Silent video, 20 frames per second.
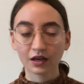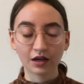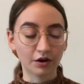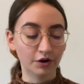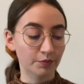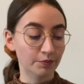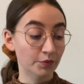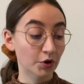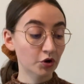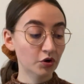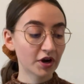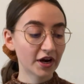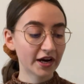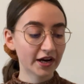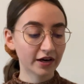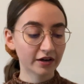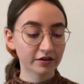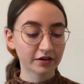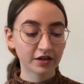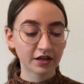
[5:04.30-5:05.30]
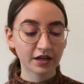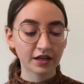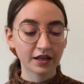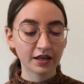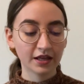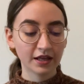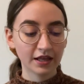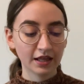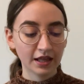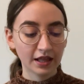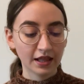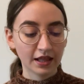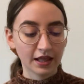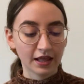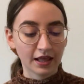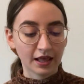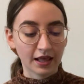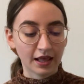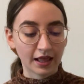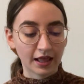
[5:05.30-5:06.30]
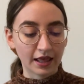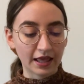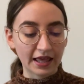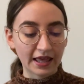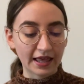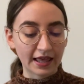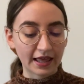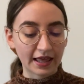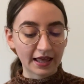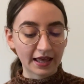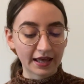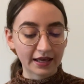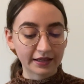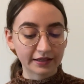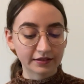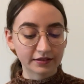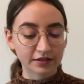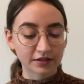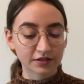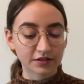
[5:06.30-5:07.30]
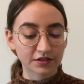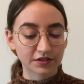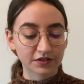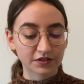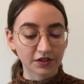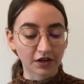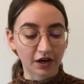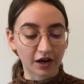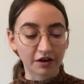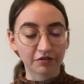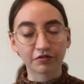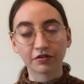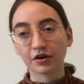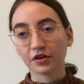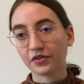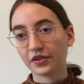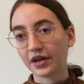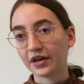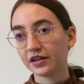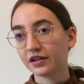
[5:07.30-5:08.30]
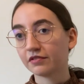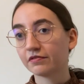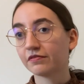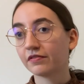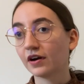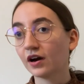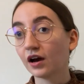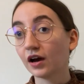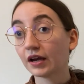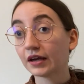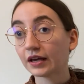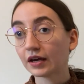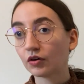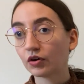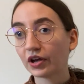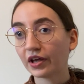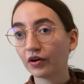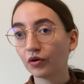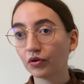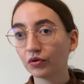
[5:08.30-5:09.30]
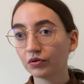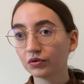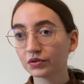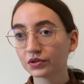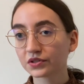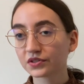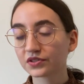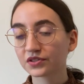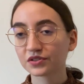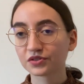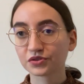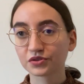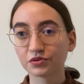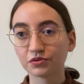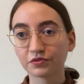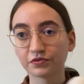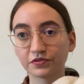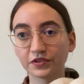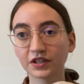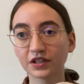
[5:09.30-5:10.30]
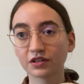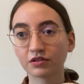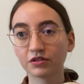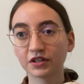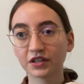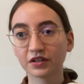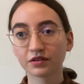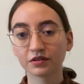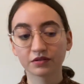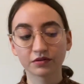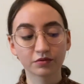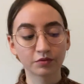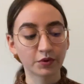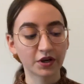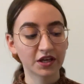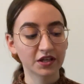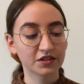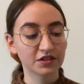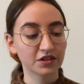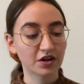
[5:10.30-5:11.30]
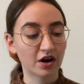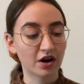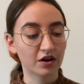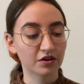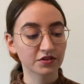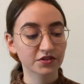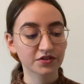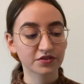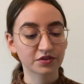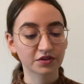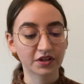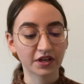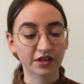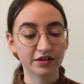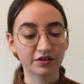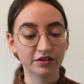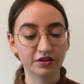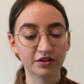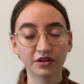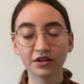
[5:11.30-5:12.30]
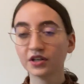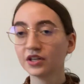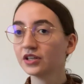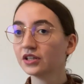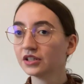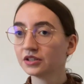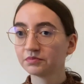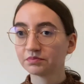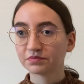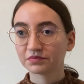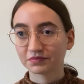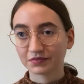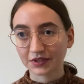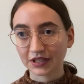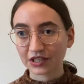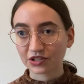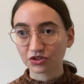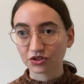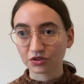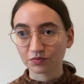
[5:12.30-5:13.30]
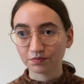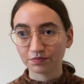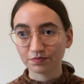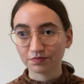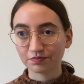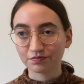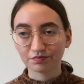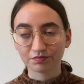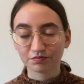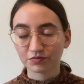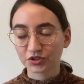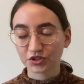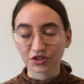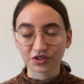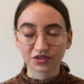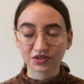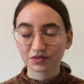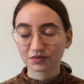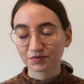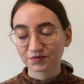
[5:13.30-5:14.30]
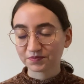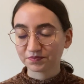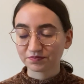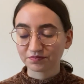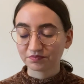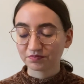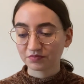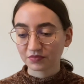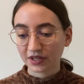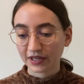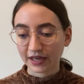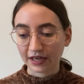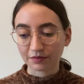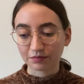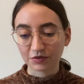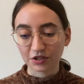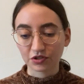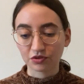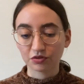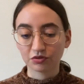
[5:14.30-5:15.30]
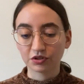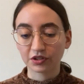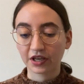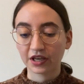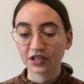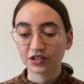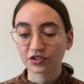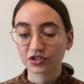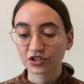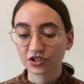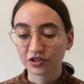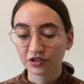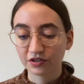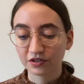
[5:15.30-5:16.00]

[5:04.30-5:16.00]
mohair, and I thought that if I hold 2 fingering weight yarns together, that should just get me to gauge,